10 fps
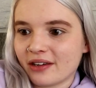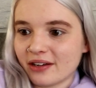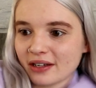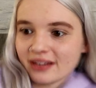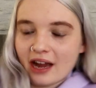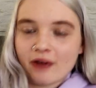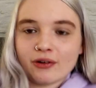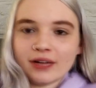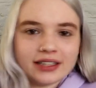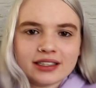
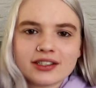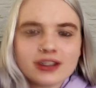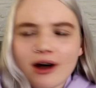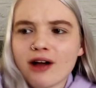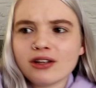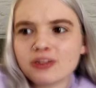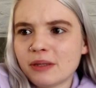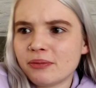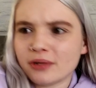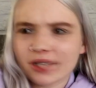Daryl and just all those
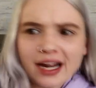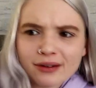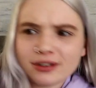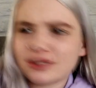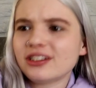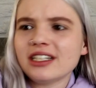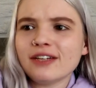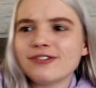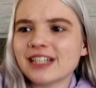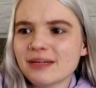people, Carol, to see
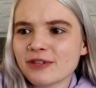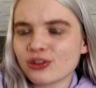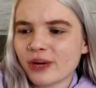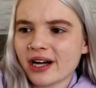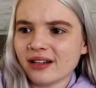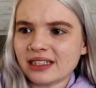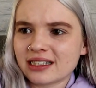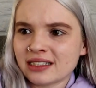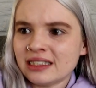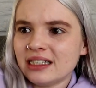it for them as well.
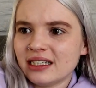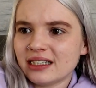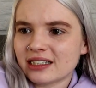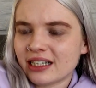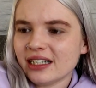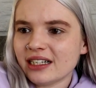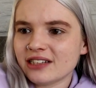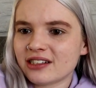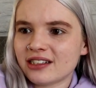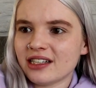It's kind of
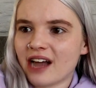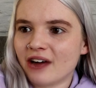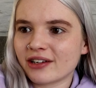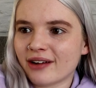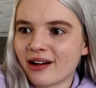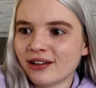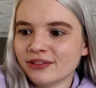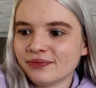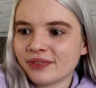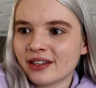nice to see how they're
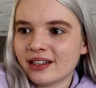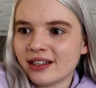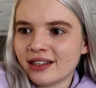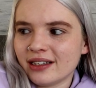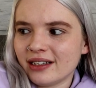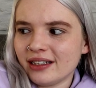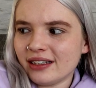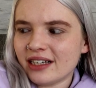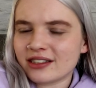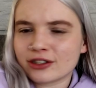all...
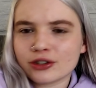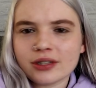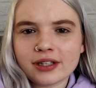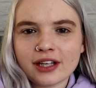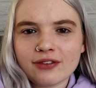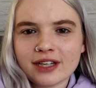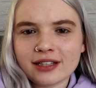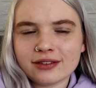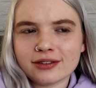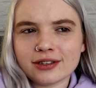Yeah, sort of
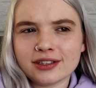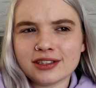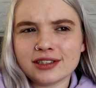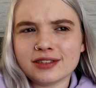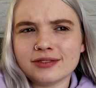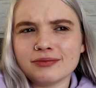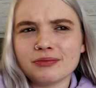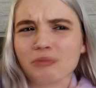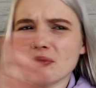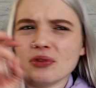living the
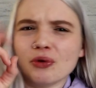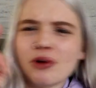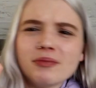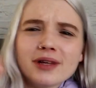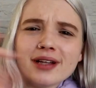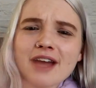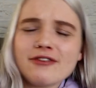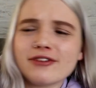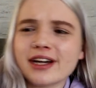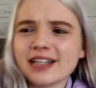normal
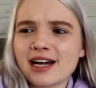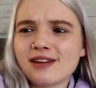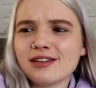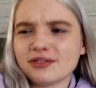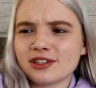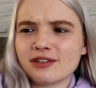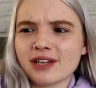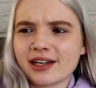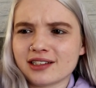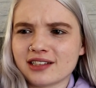life right now, even though,
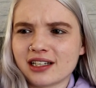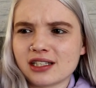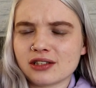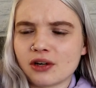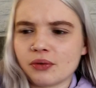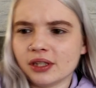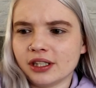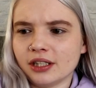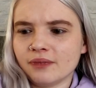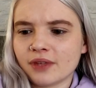like I said, it's not
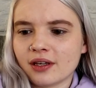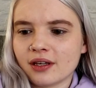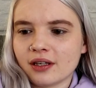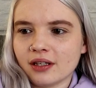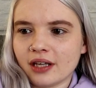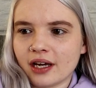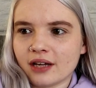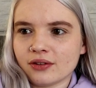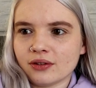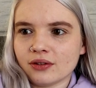really,
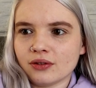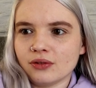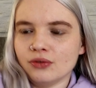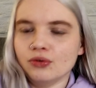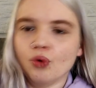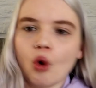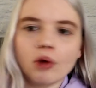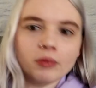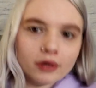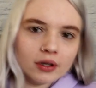
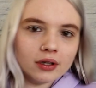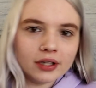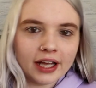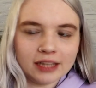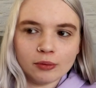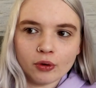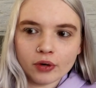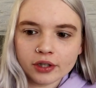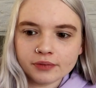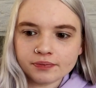normal anymore.